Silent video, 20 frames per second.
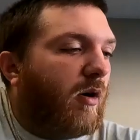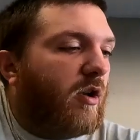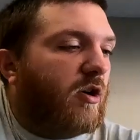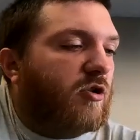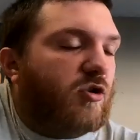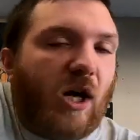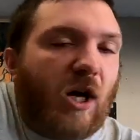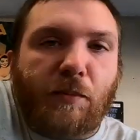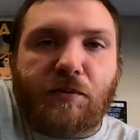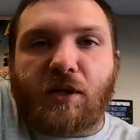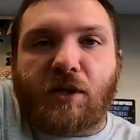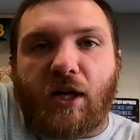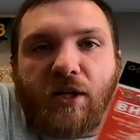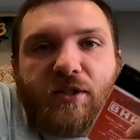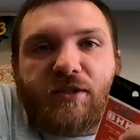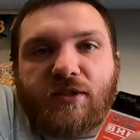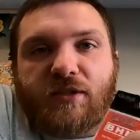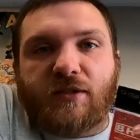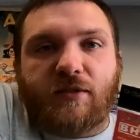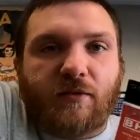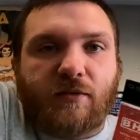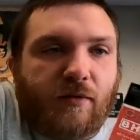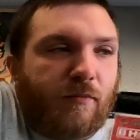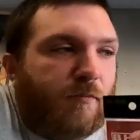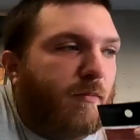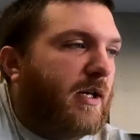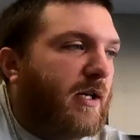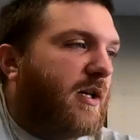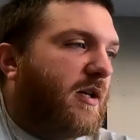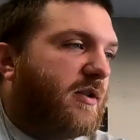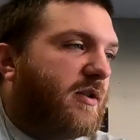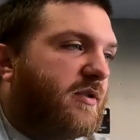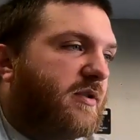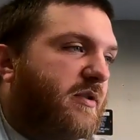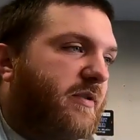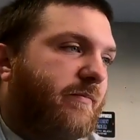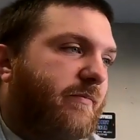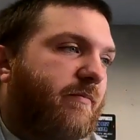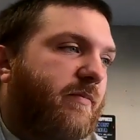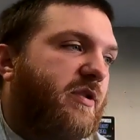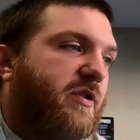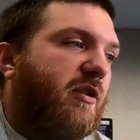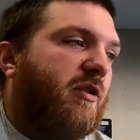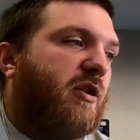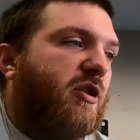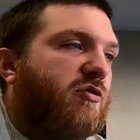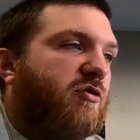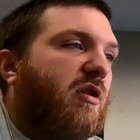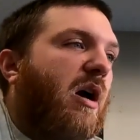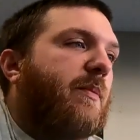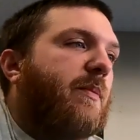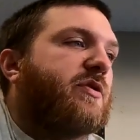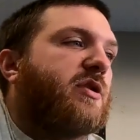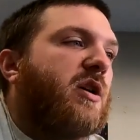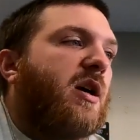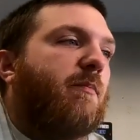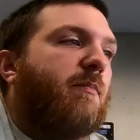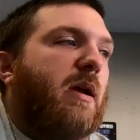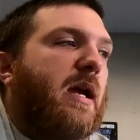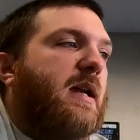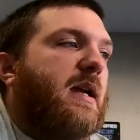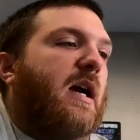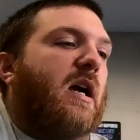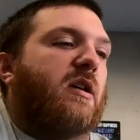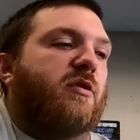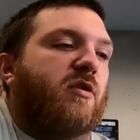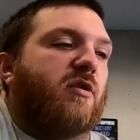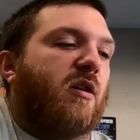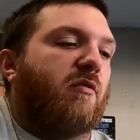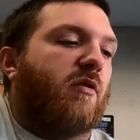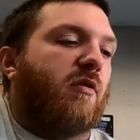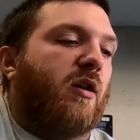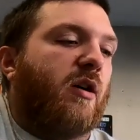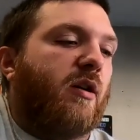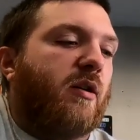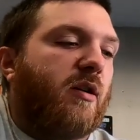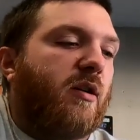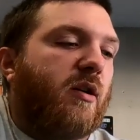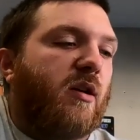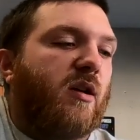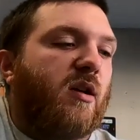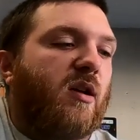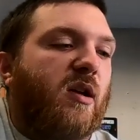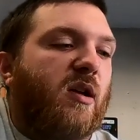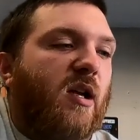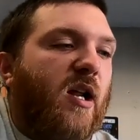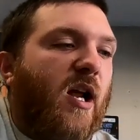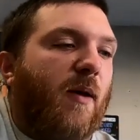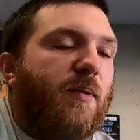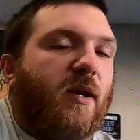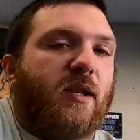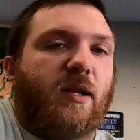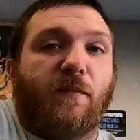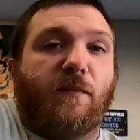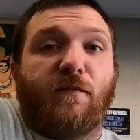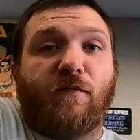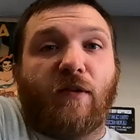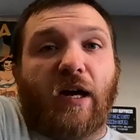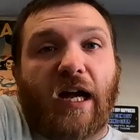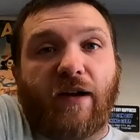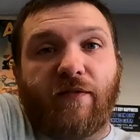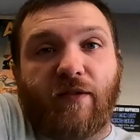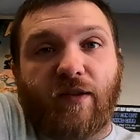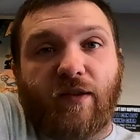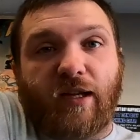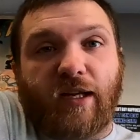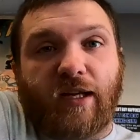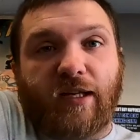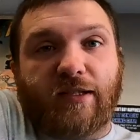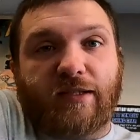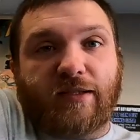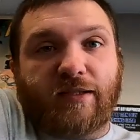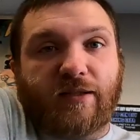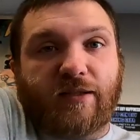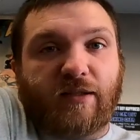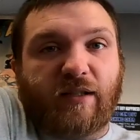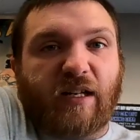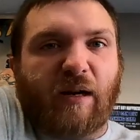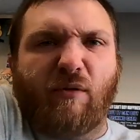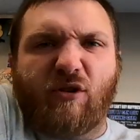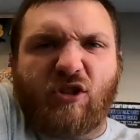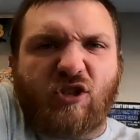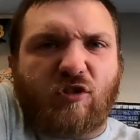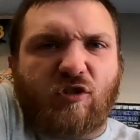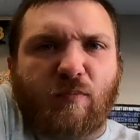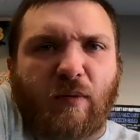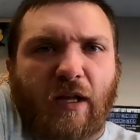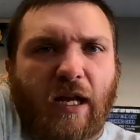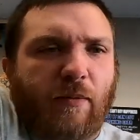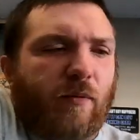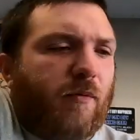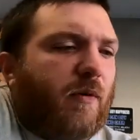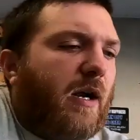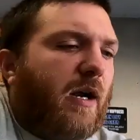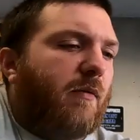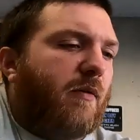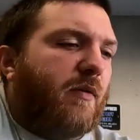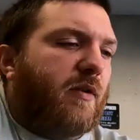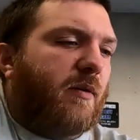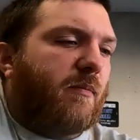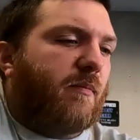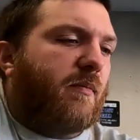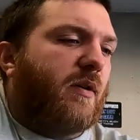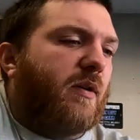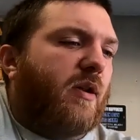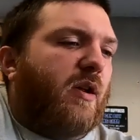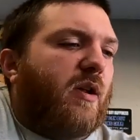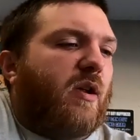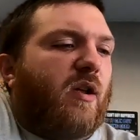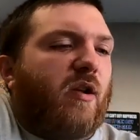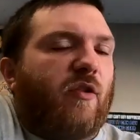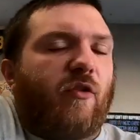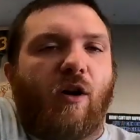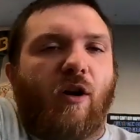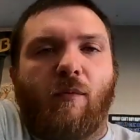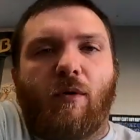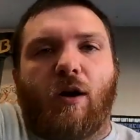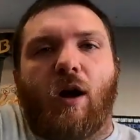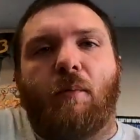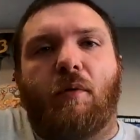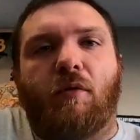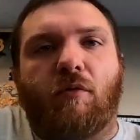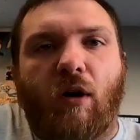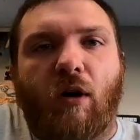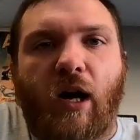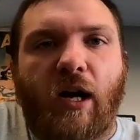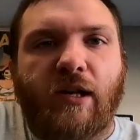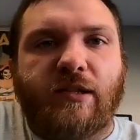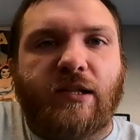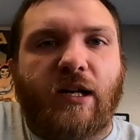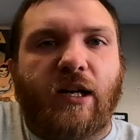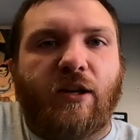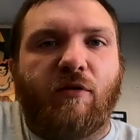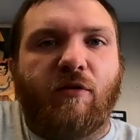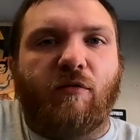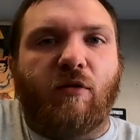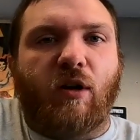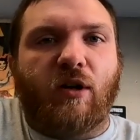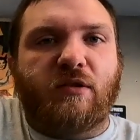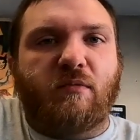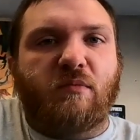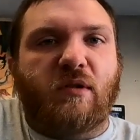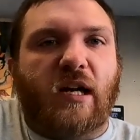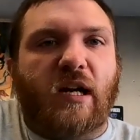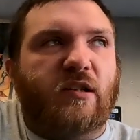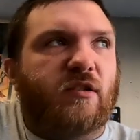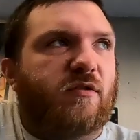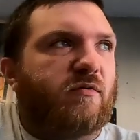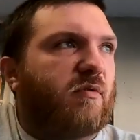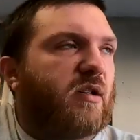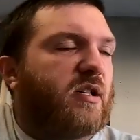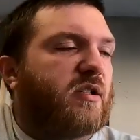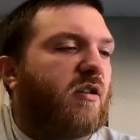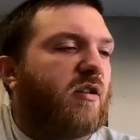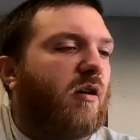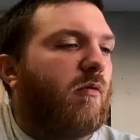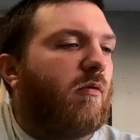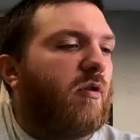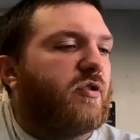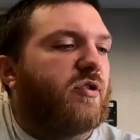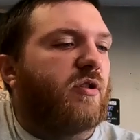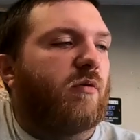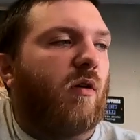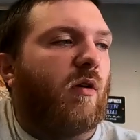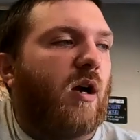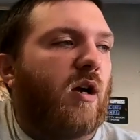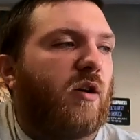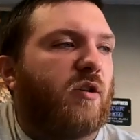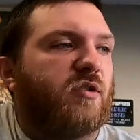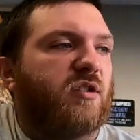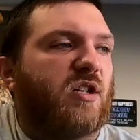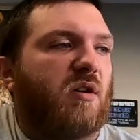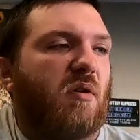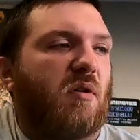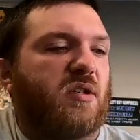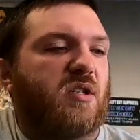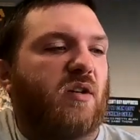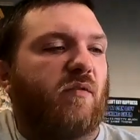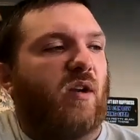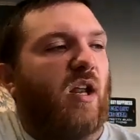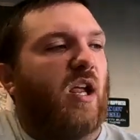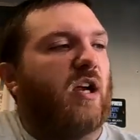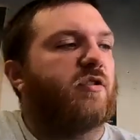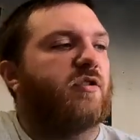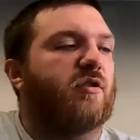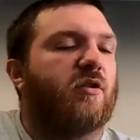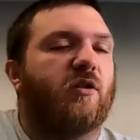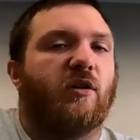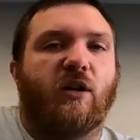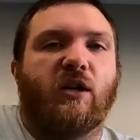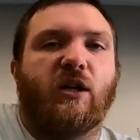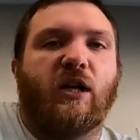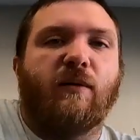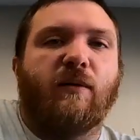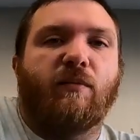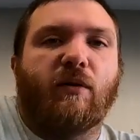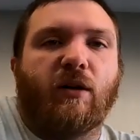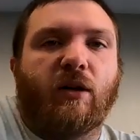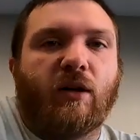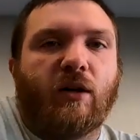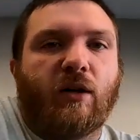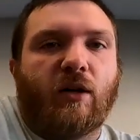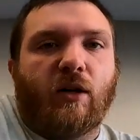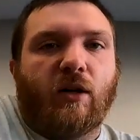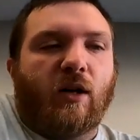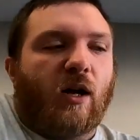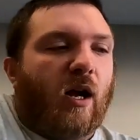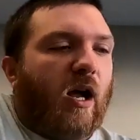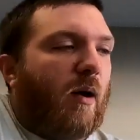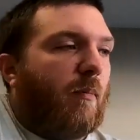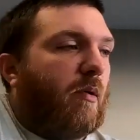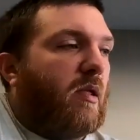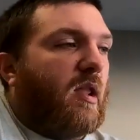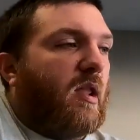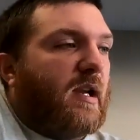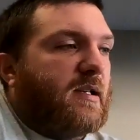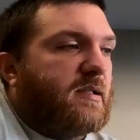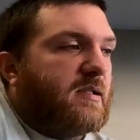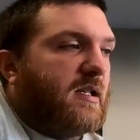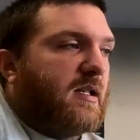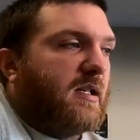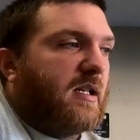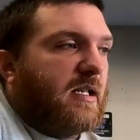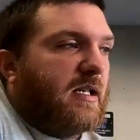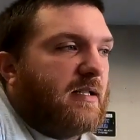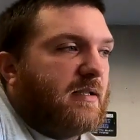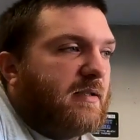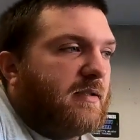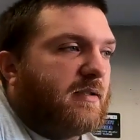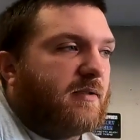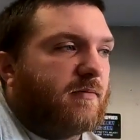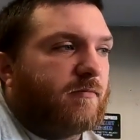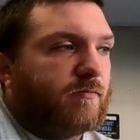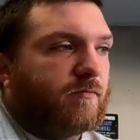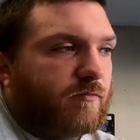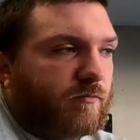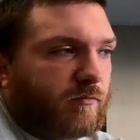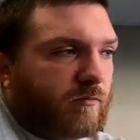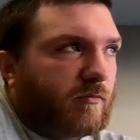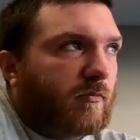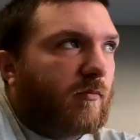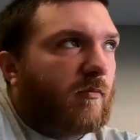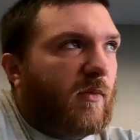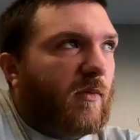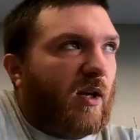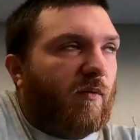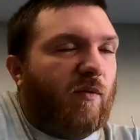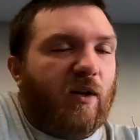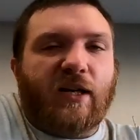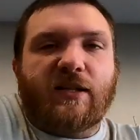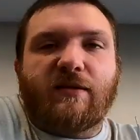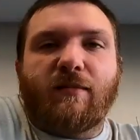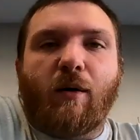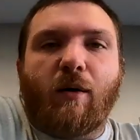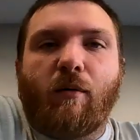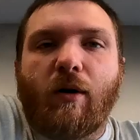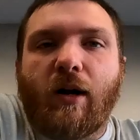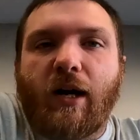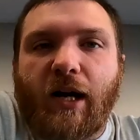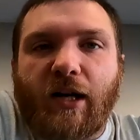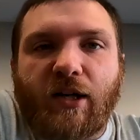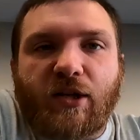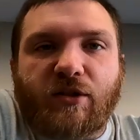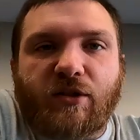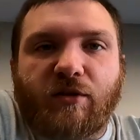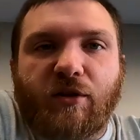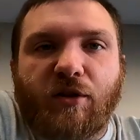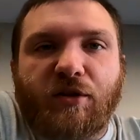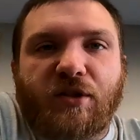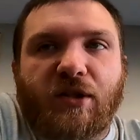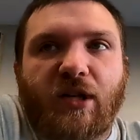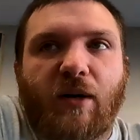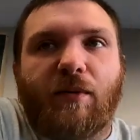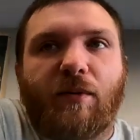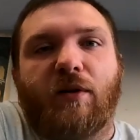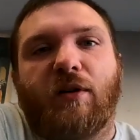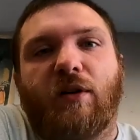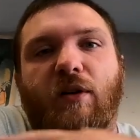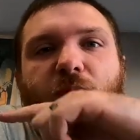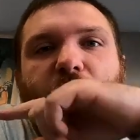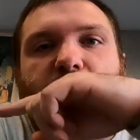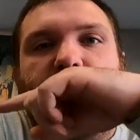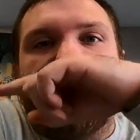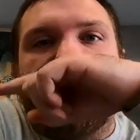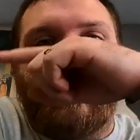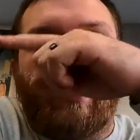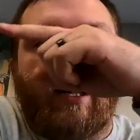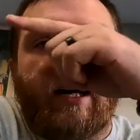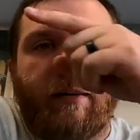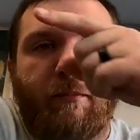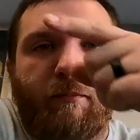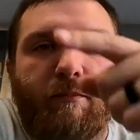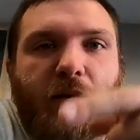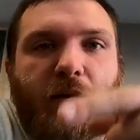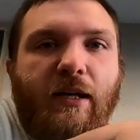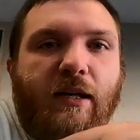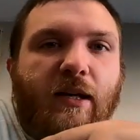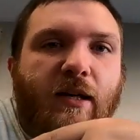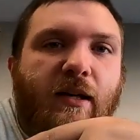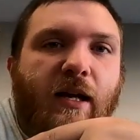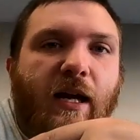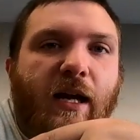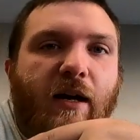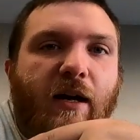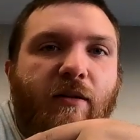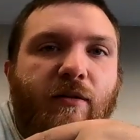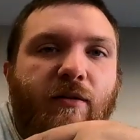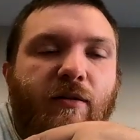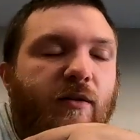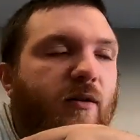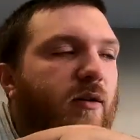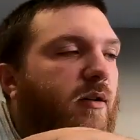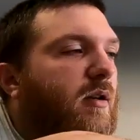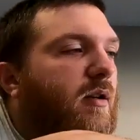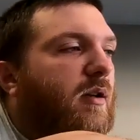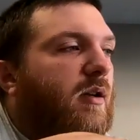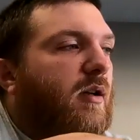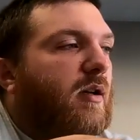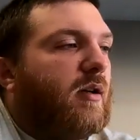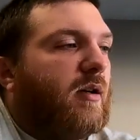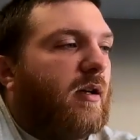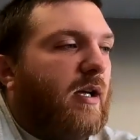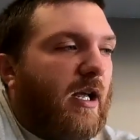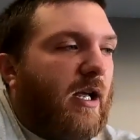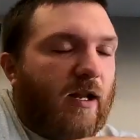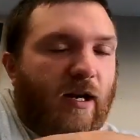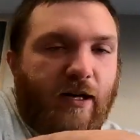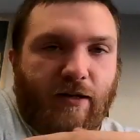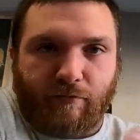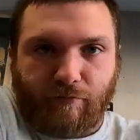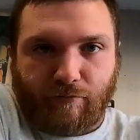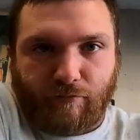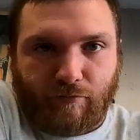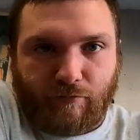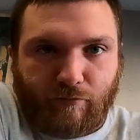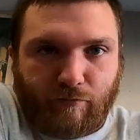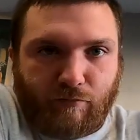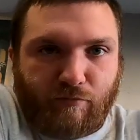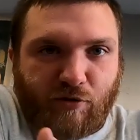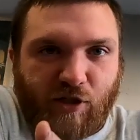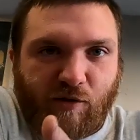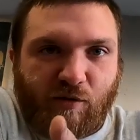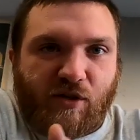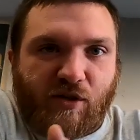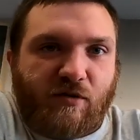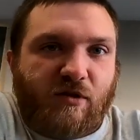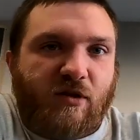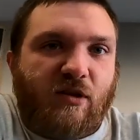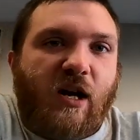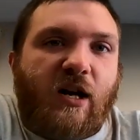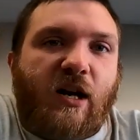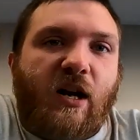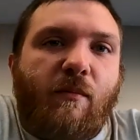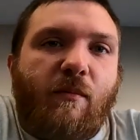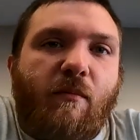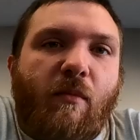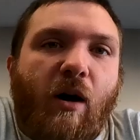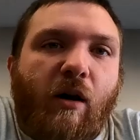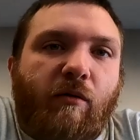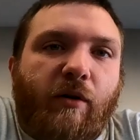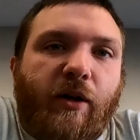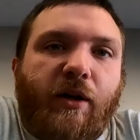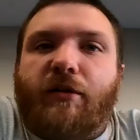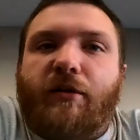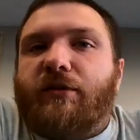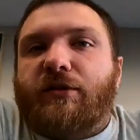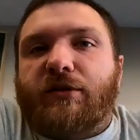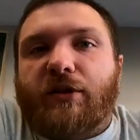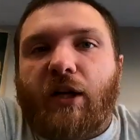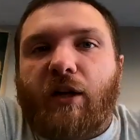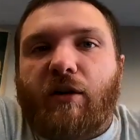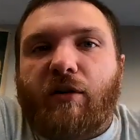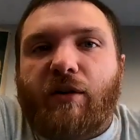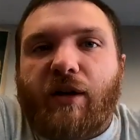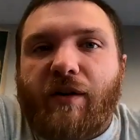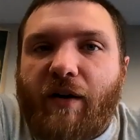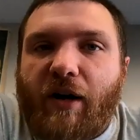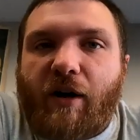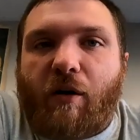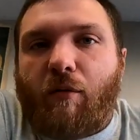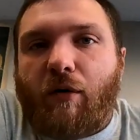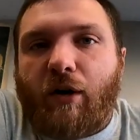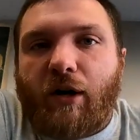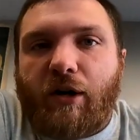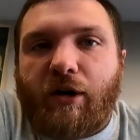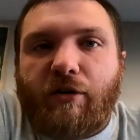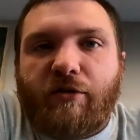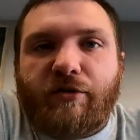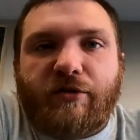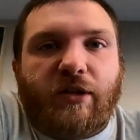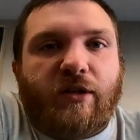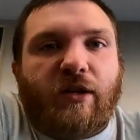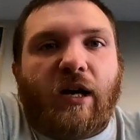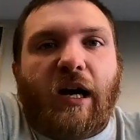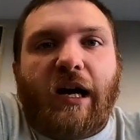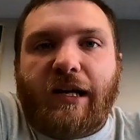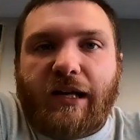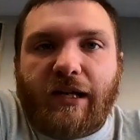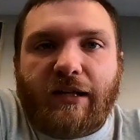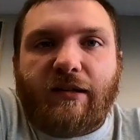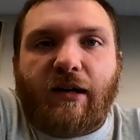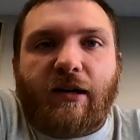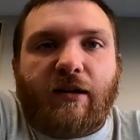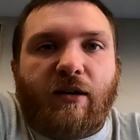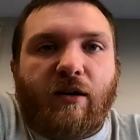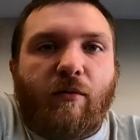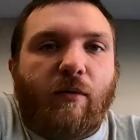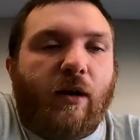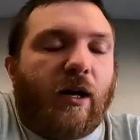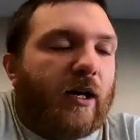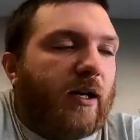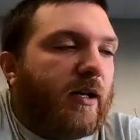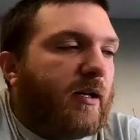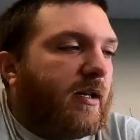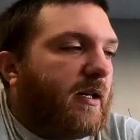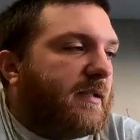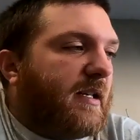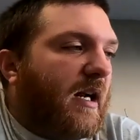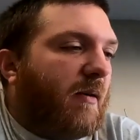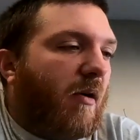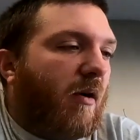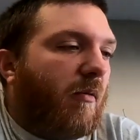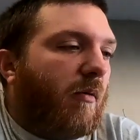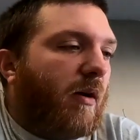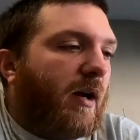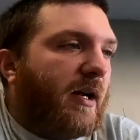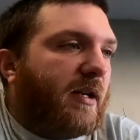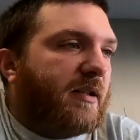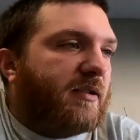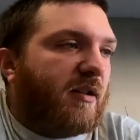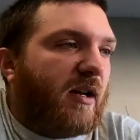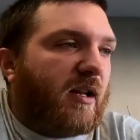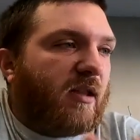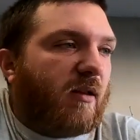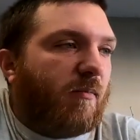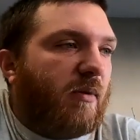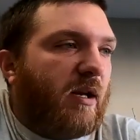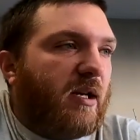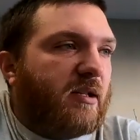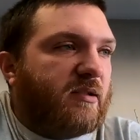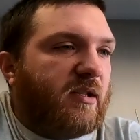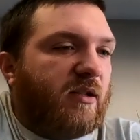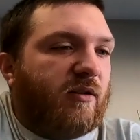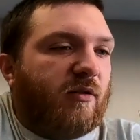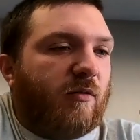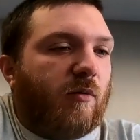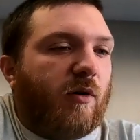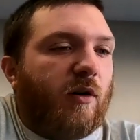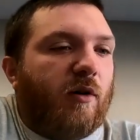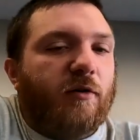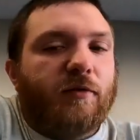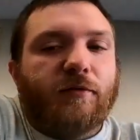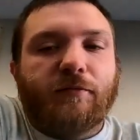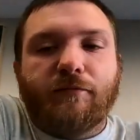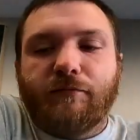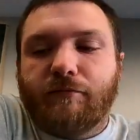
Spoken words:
of the drop shots because it's the only drop shot bait caster I run. And I picked up 5 of these. I'm gonna just play them around with them. Throw them a couple of rods that I do run some Texas rigs once in a while, just give myself an extra hook keeper. But the nice thing is, if it gets in my way, I can just loosen up a little bit and I can bend it down and I can pretty much tuck it up in my reel. So if I don't want to use it, I can tuck it away. It's out of my way. It's not the biggest deal in the world.